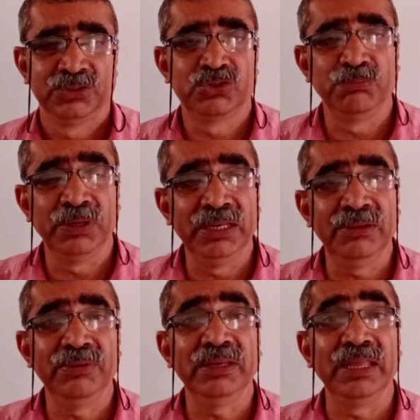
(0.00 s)
to
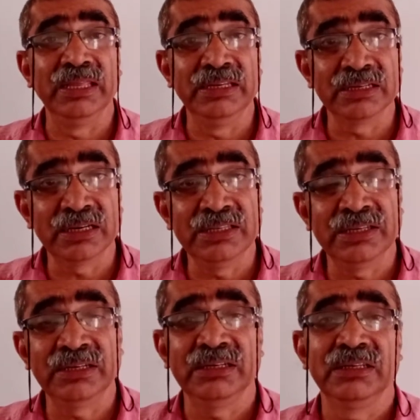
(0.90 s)
believe in any
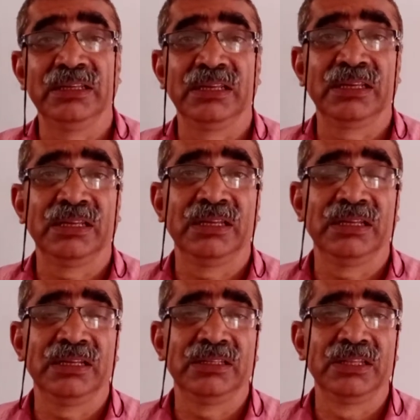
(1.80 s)
religion
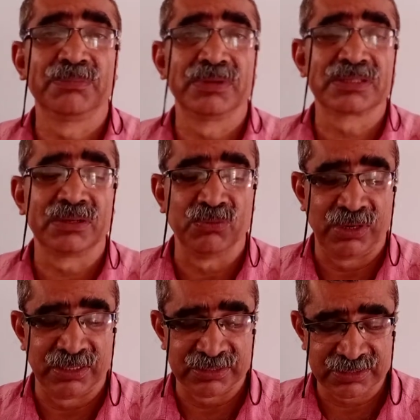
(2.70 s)
the person
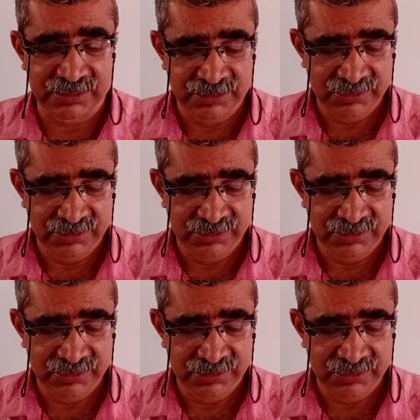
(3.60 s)
wants.